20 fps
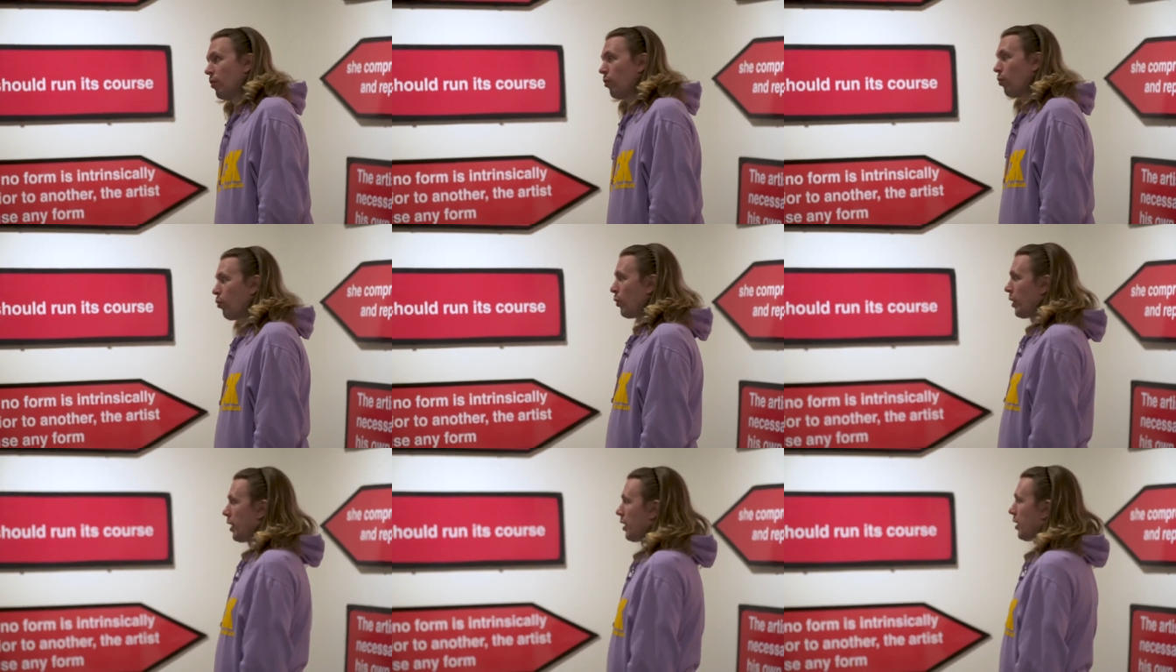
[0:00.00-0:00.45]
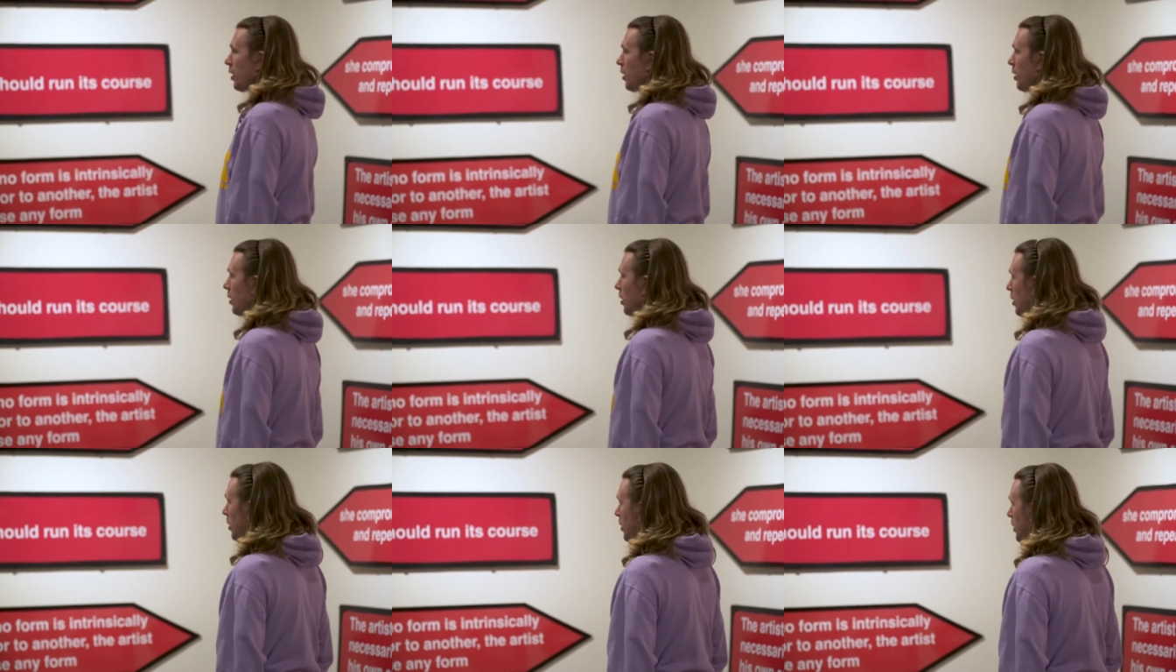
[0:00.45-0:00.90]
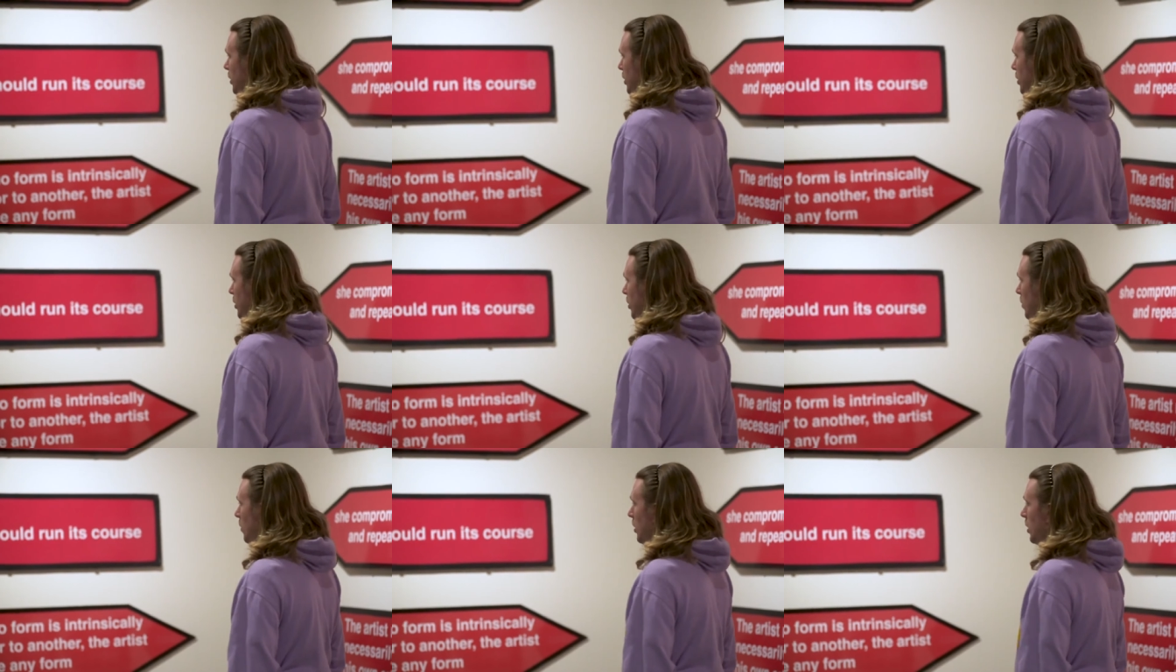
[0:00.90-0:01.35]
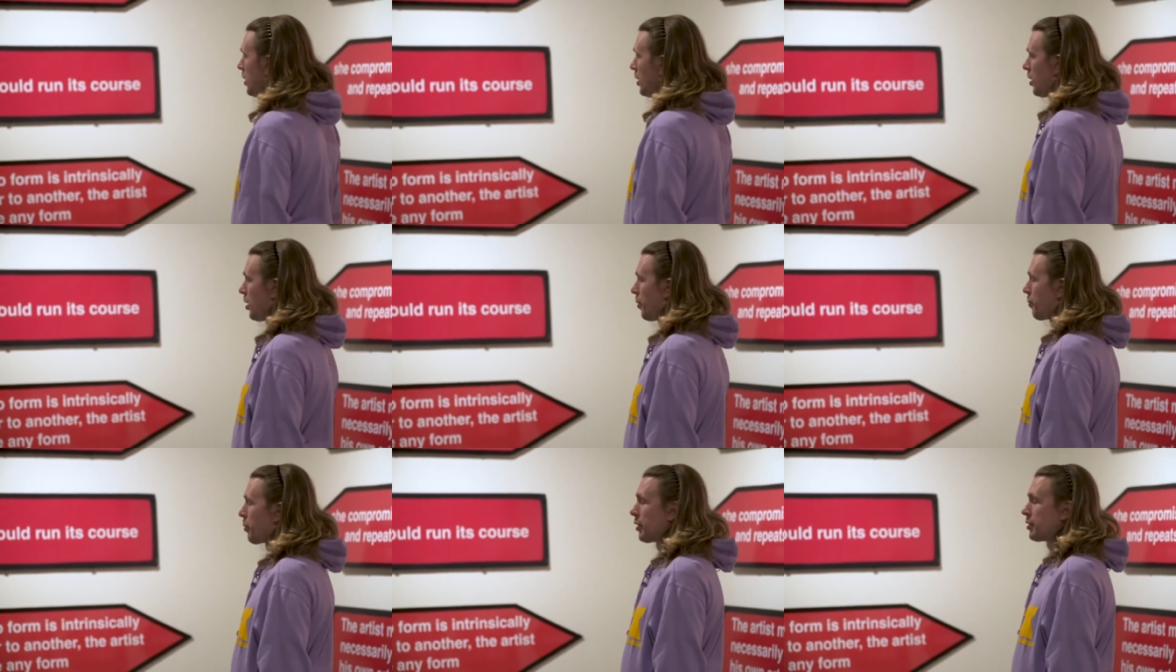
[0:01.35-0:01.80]
where you know
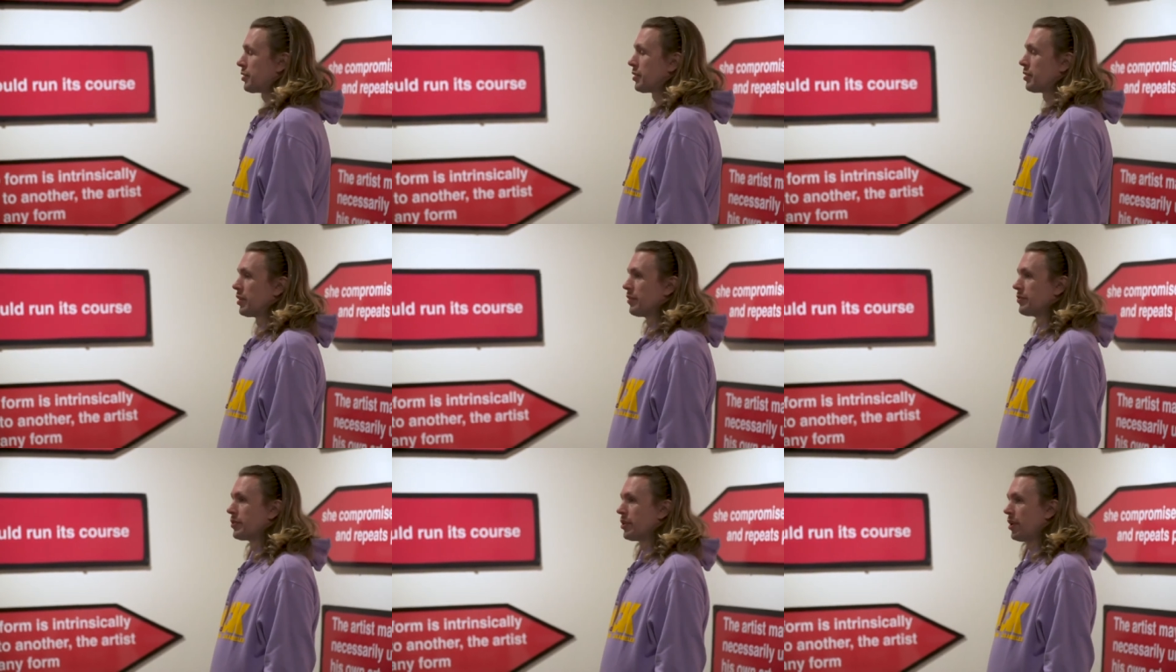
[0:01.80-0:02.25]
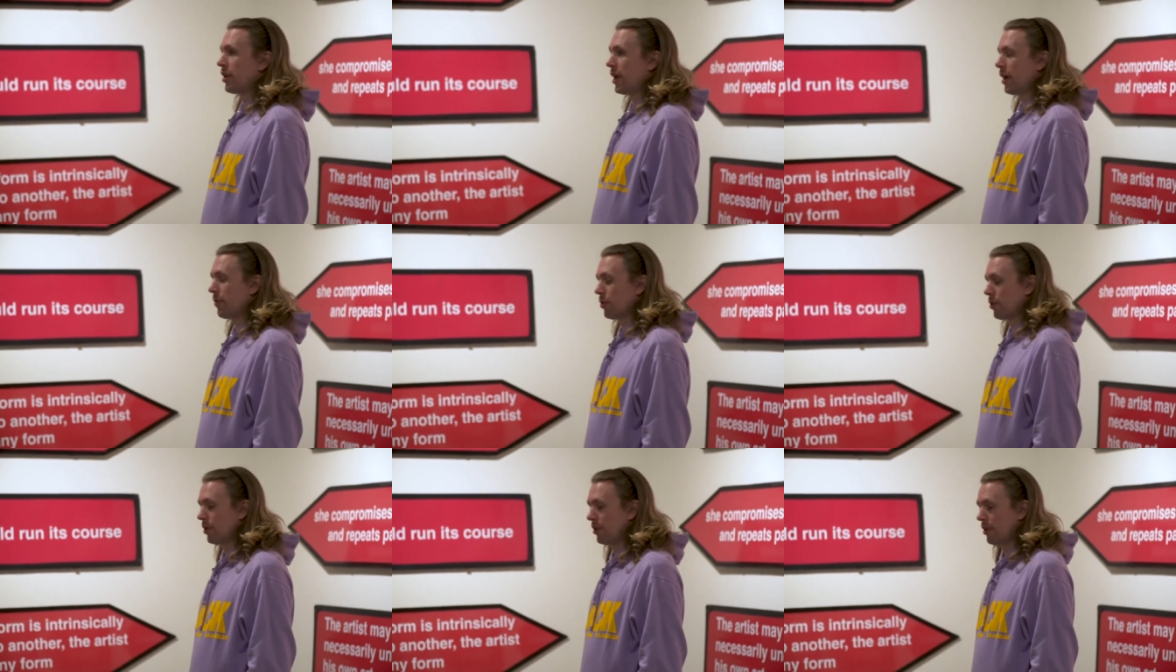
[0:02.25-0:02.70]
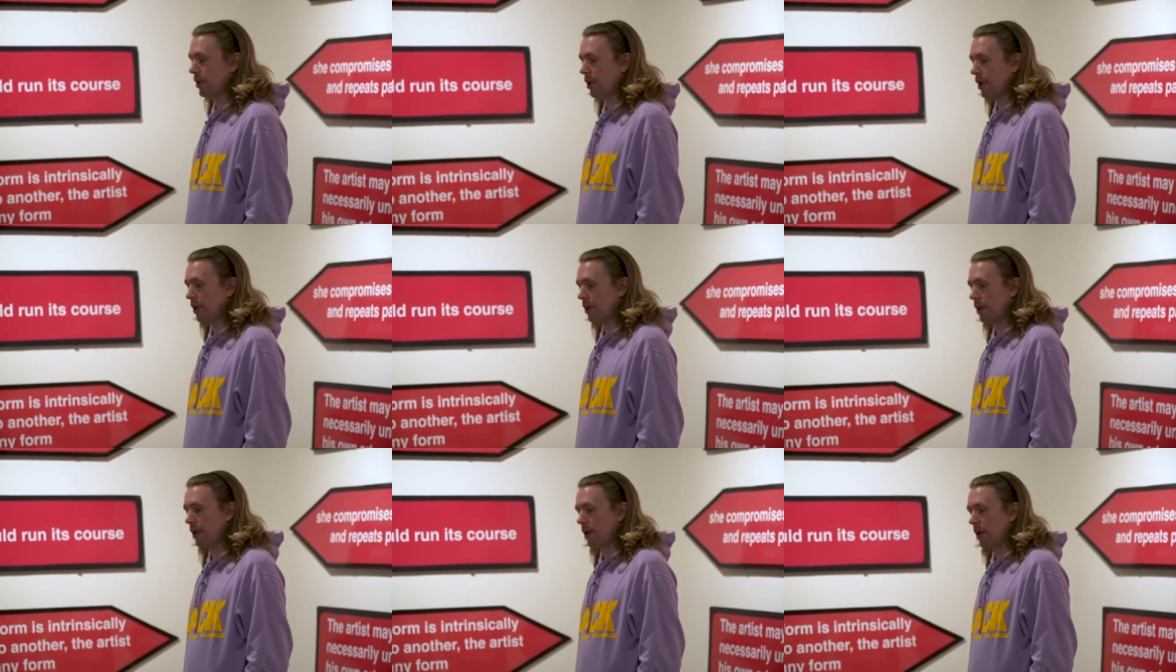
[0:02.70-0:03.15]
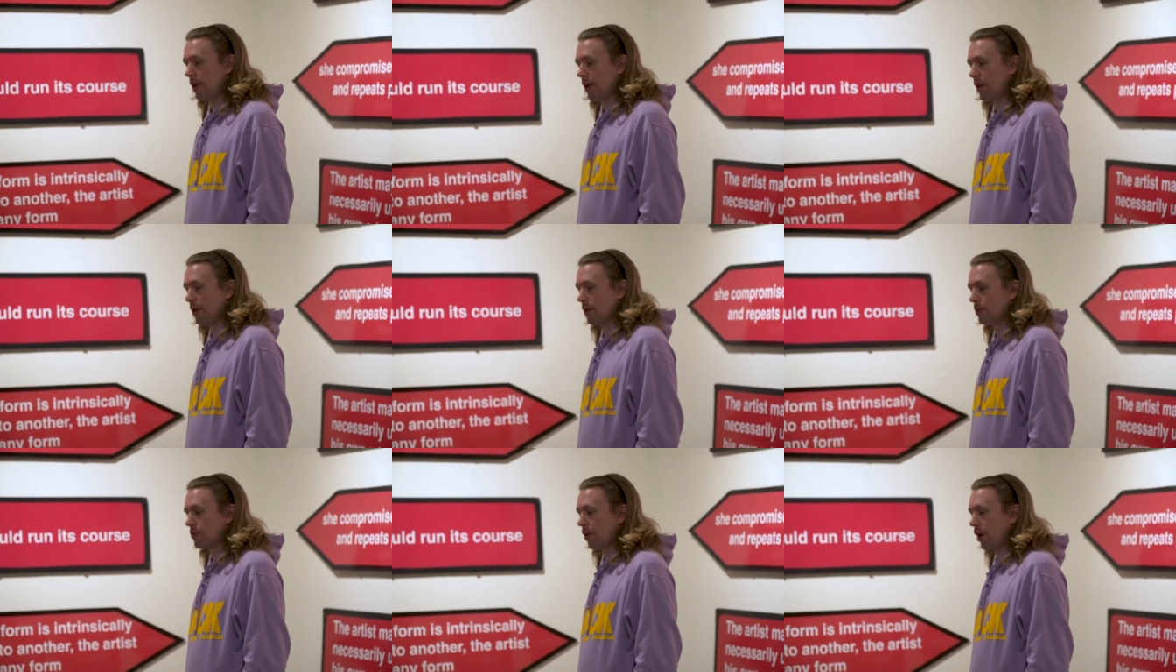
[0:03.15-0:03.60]
uh, a person lives in a neighborhood and
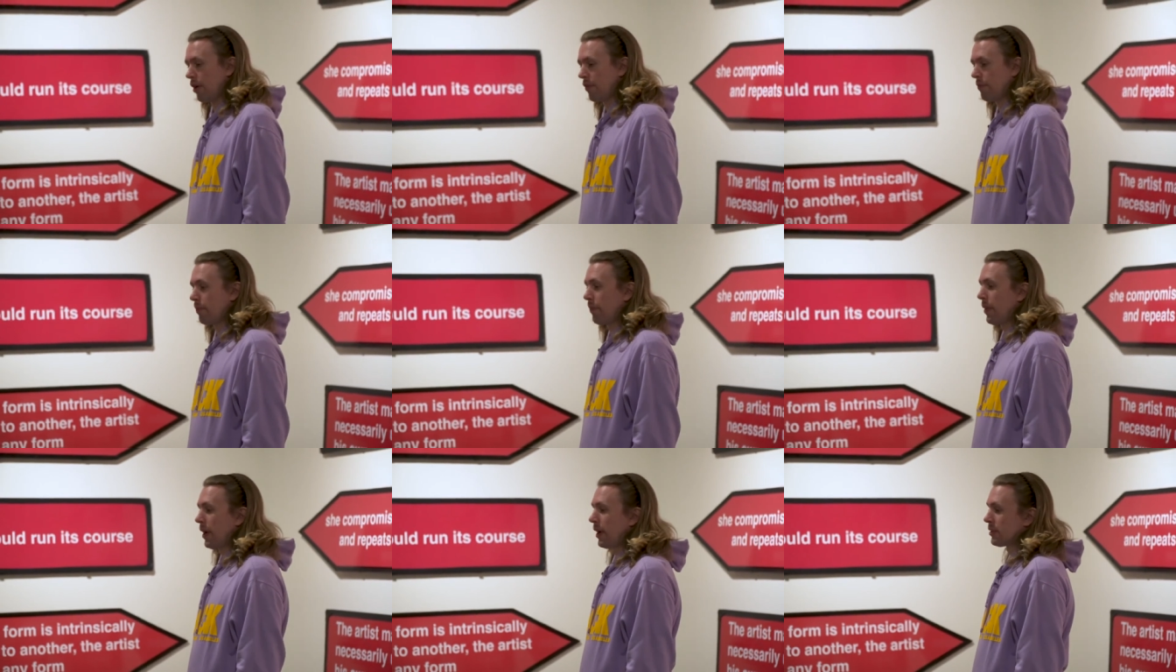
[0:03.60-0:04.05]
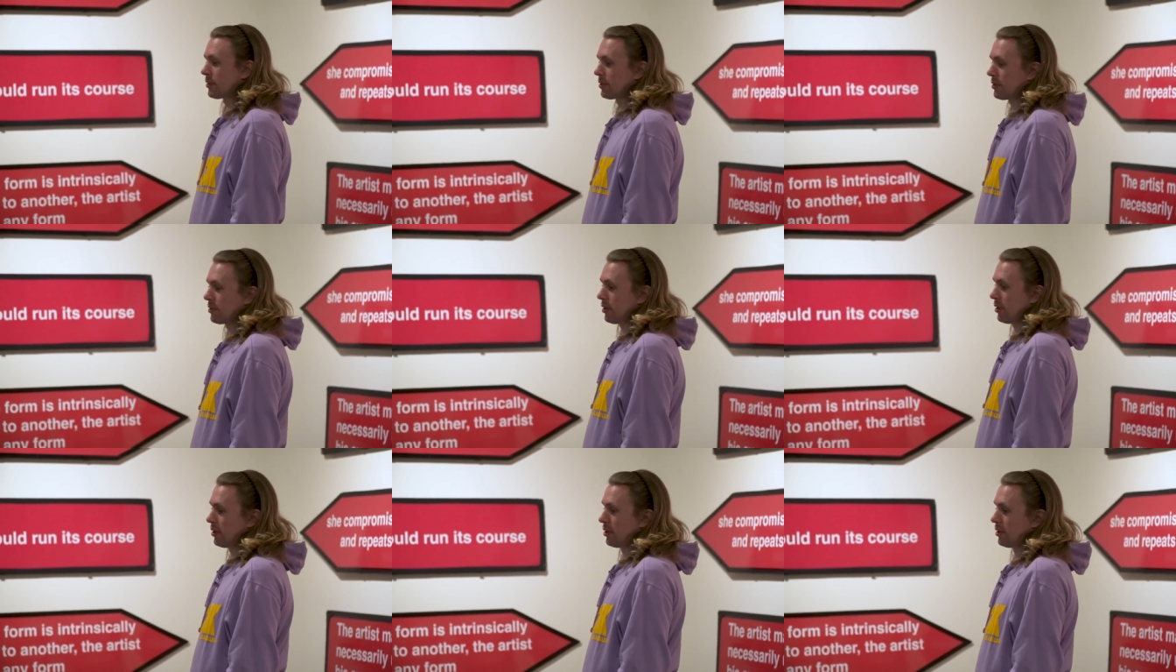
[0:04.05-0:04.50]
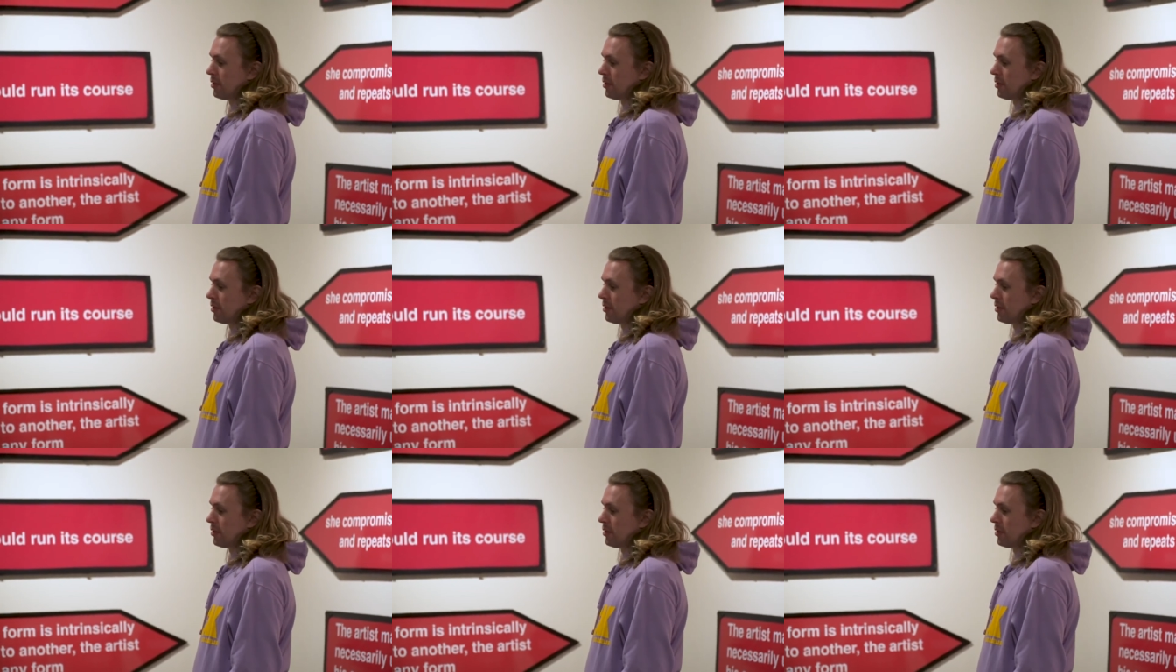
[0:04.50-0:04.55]
they drive past uh,